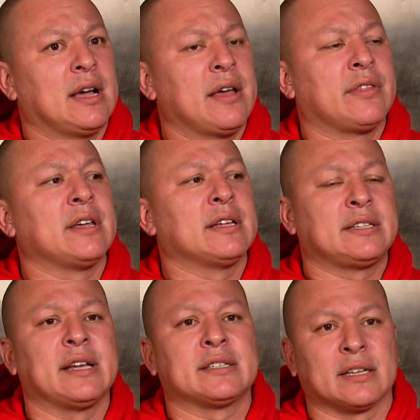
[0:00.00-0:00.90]
I think it
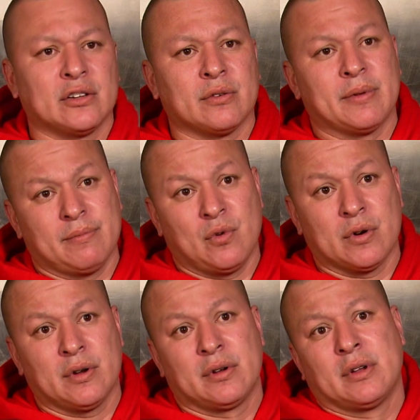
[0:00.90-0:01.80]
takes a little bit
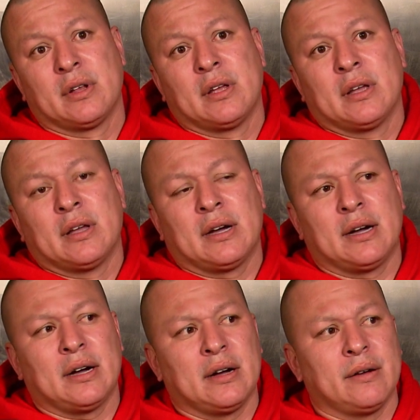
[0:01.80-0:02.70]
more.
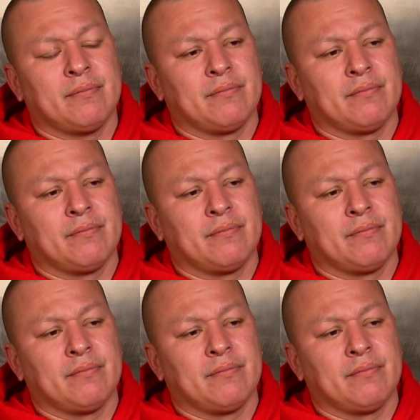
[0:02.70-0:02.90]
Uh,